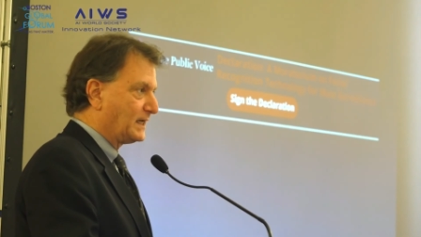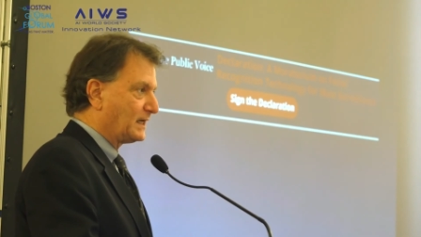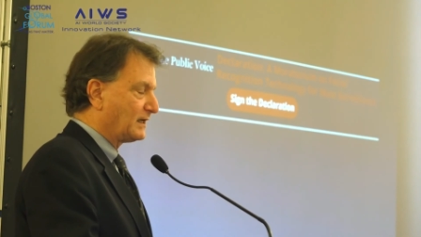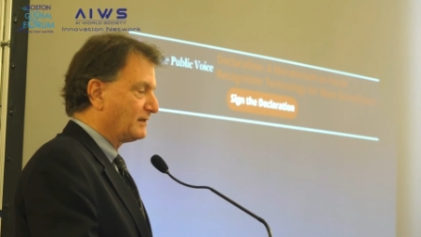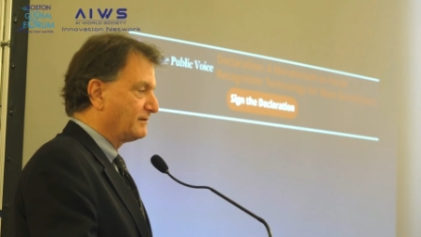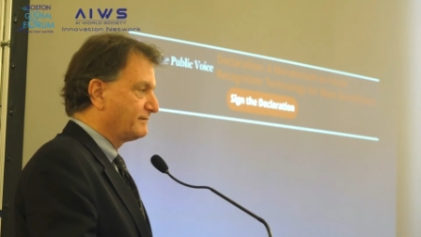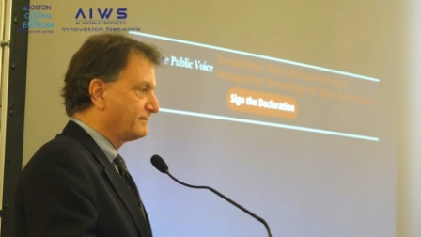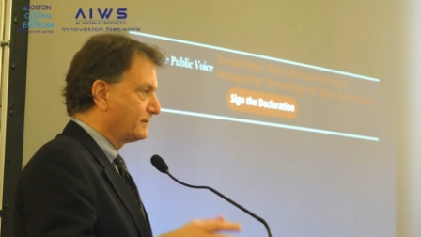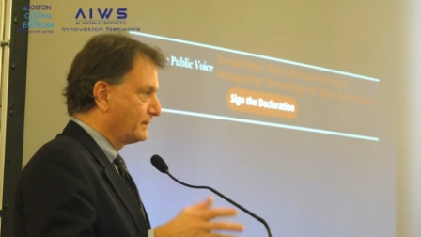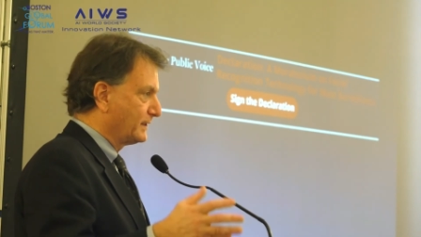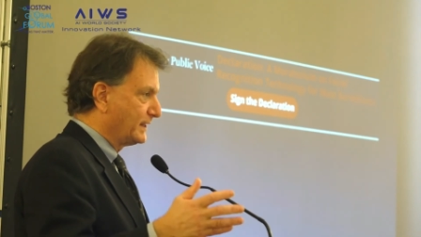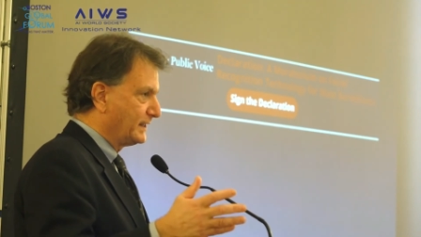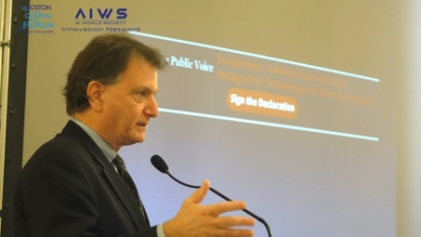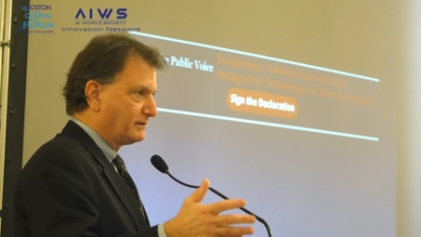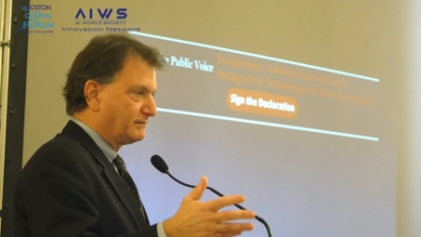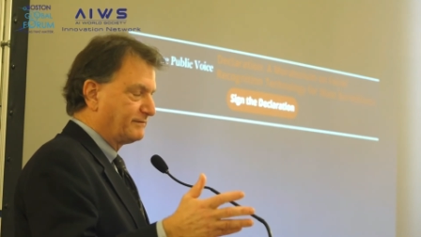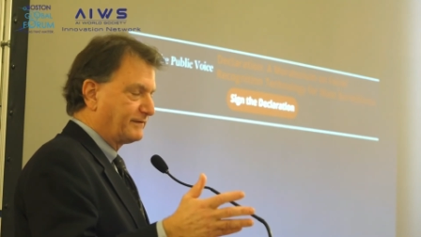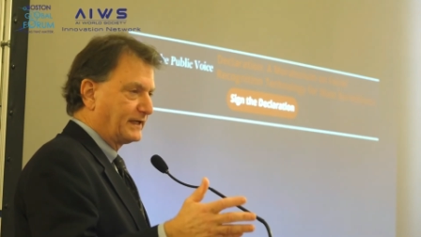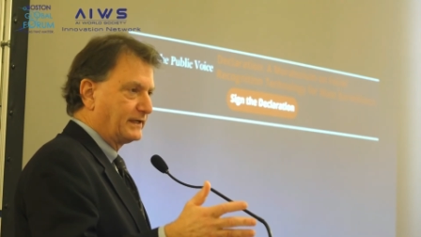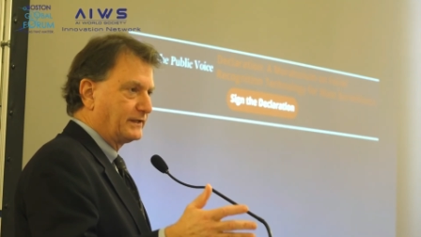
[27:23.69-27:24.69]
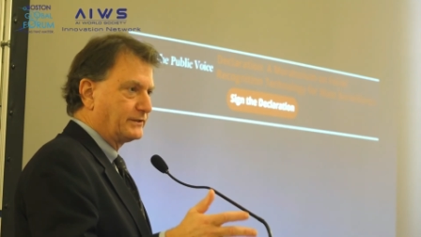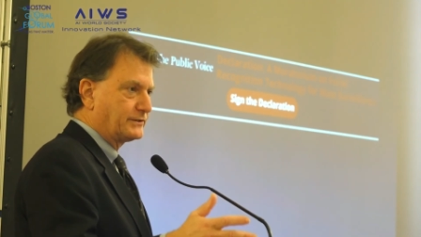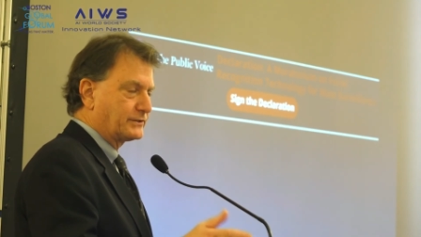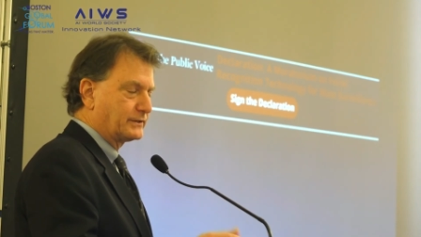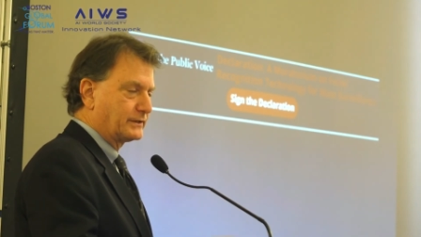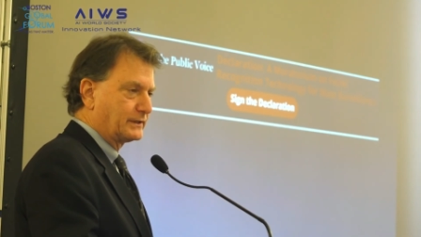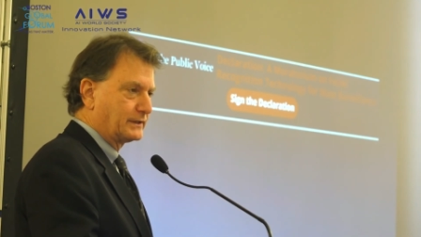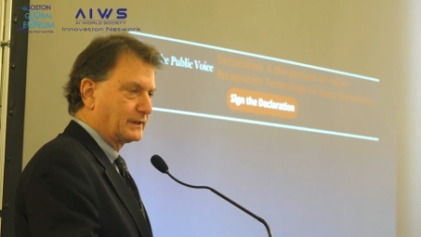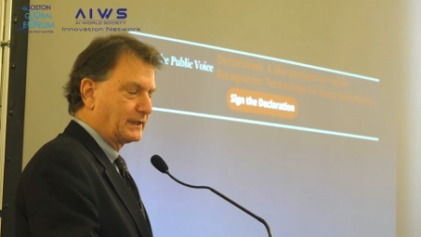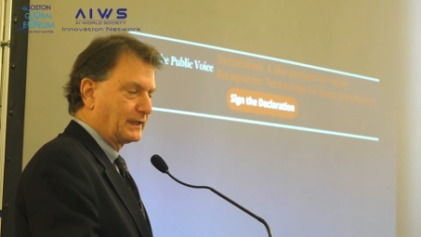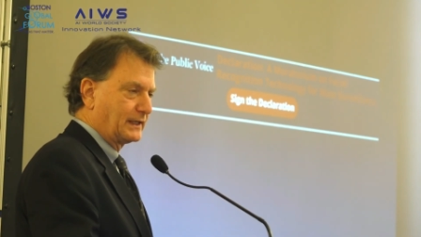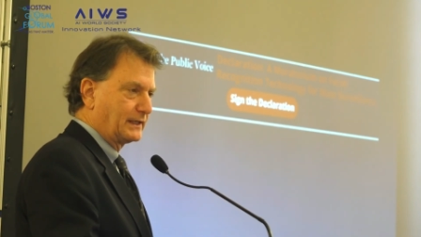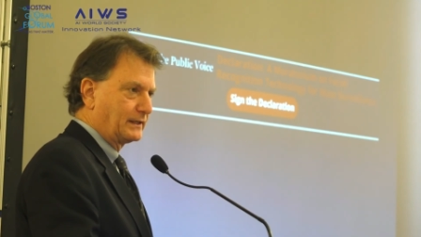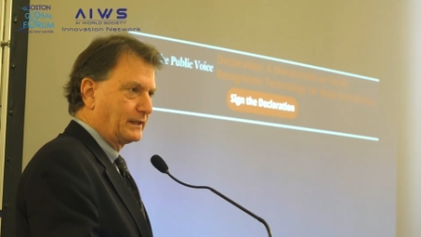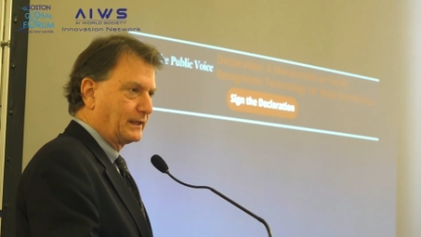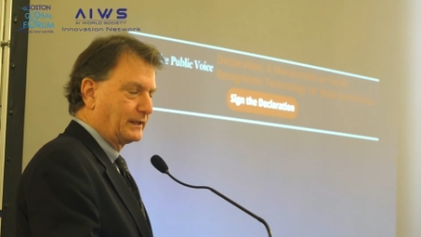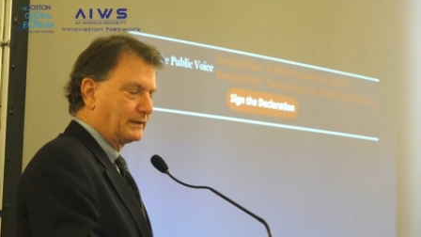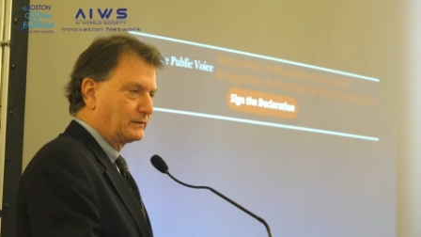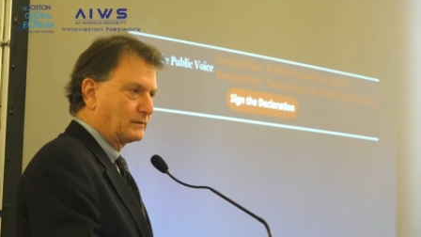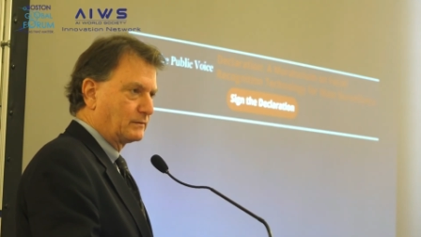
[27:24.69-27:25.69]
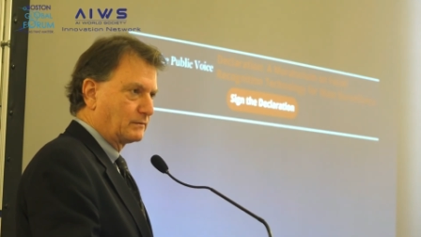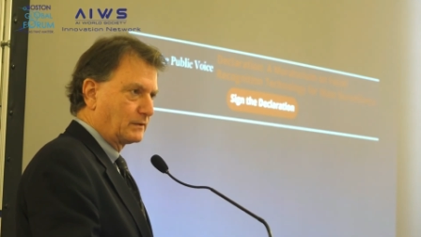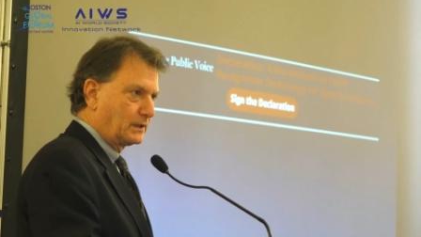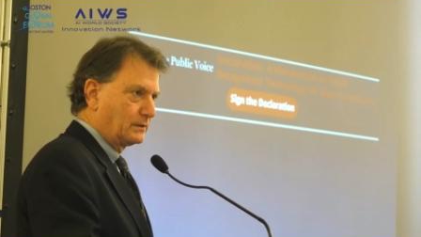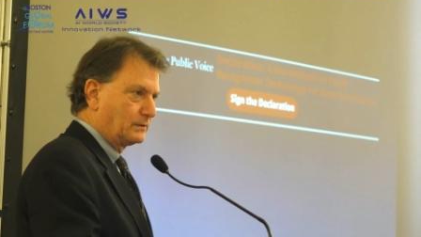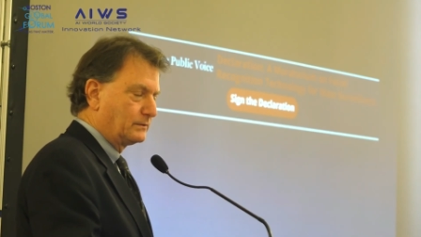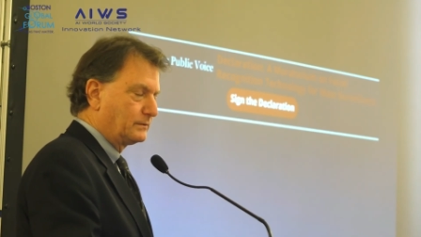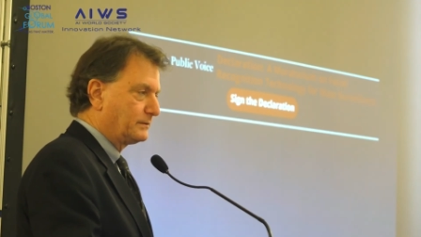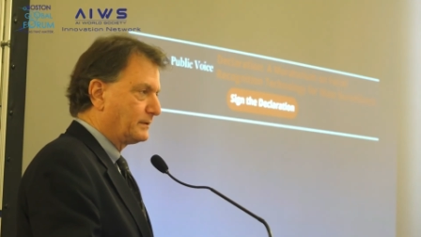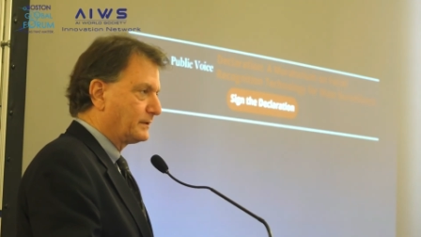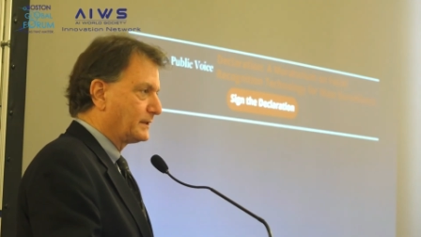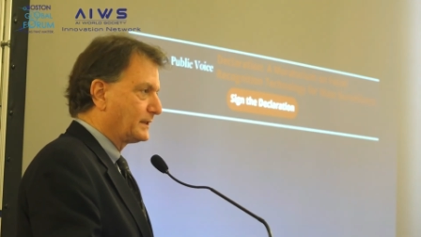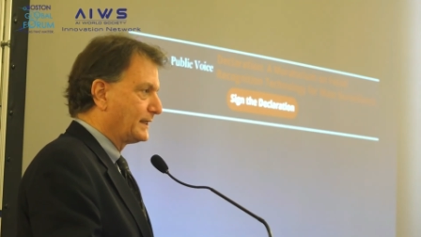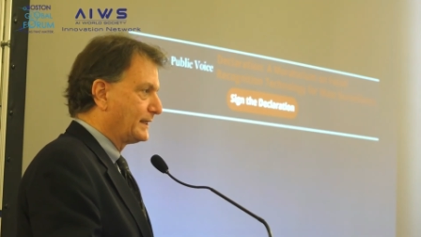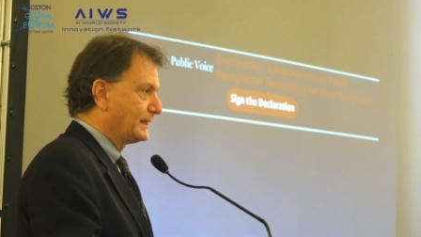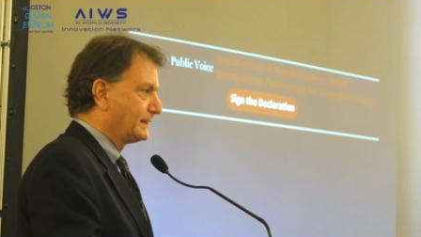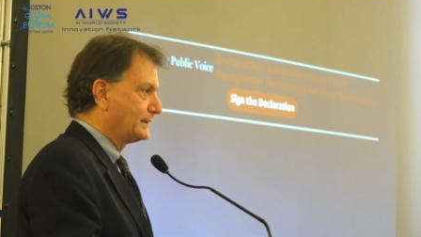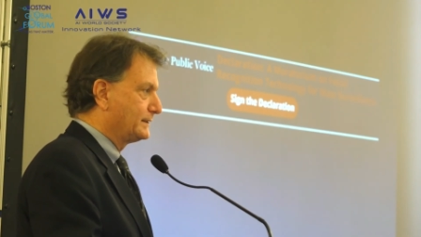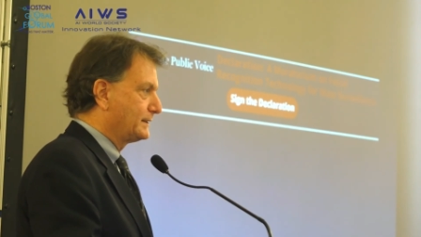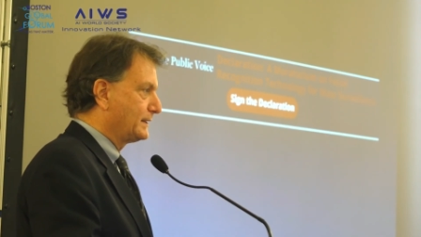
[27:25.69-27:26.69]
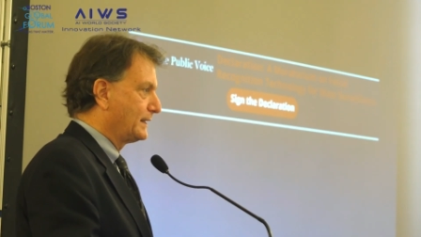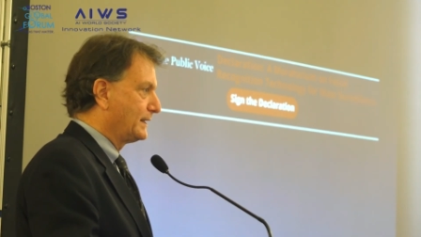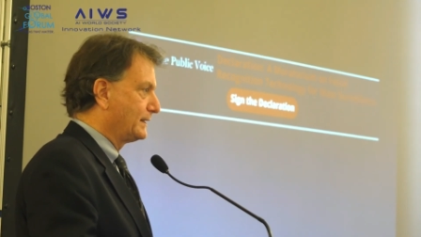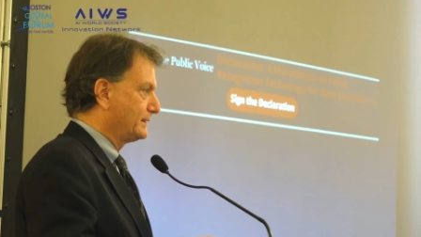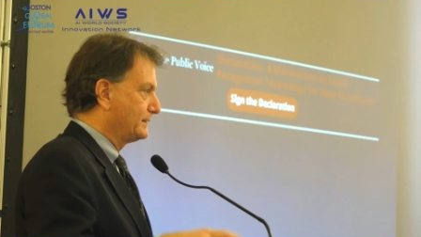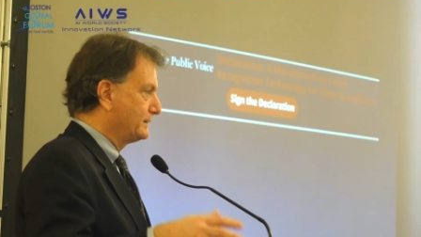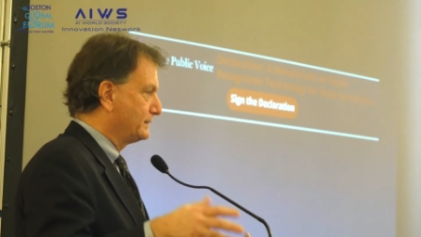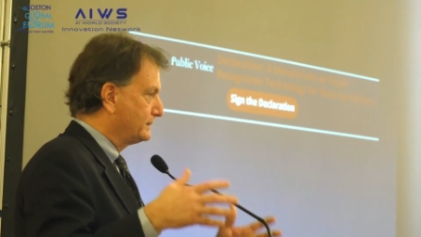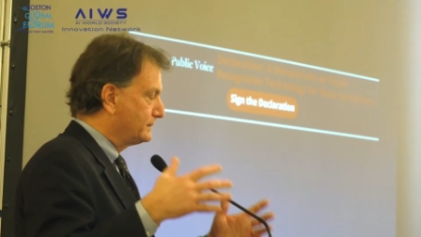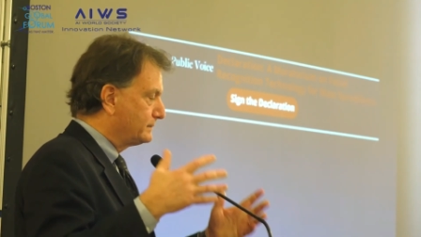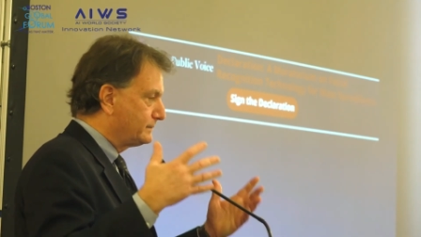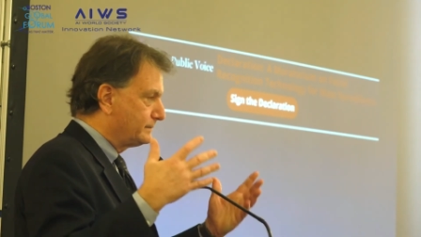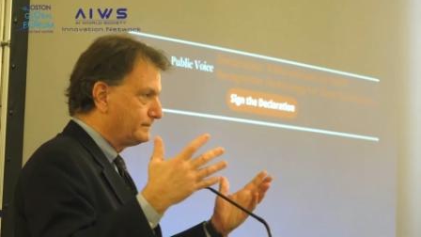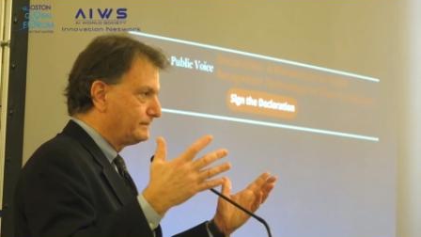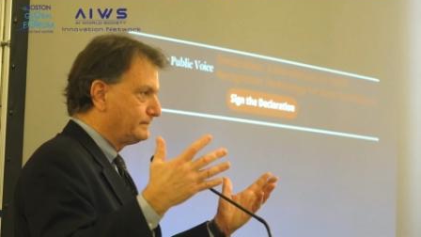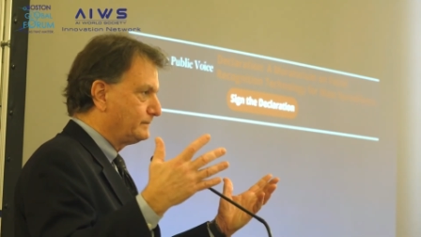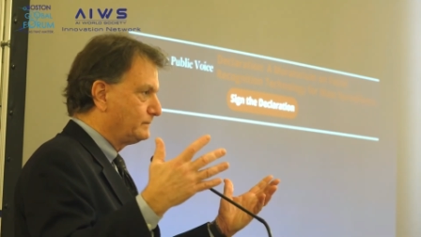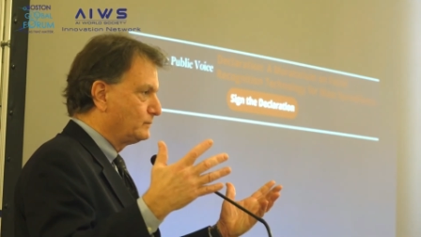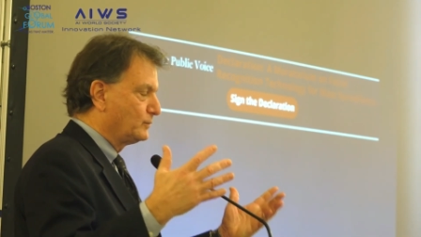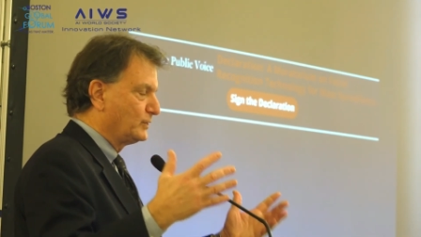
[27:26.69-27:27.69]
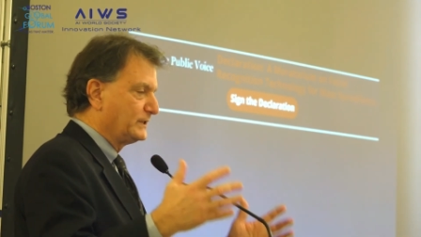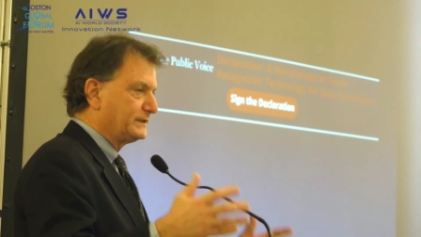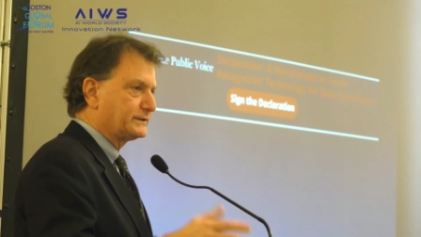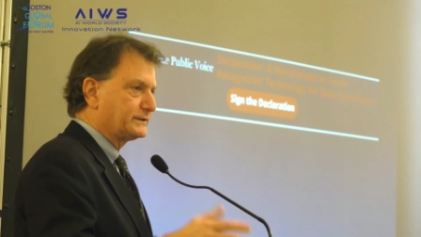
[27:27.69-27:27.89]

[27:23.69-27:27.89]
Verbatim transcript: of AI for innovation and, and growth and, and